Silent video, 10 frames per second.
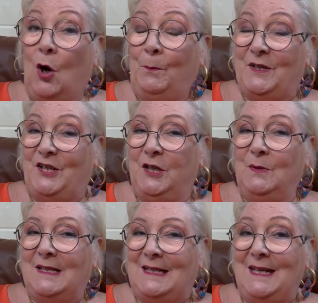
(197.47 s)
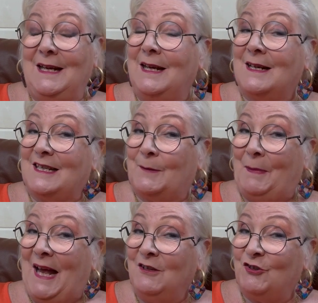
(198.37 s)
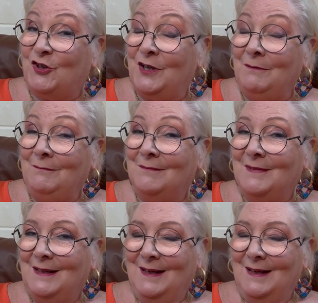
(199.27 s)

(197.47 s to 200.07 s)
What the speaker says: opportunity, expansion,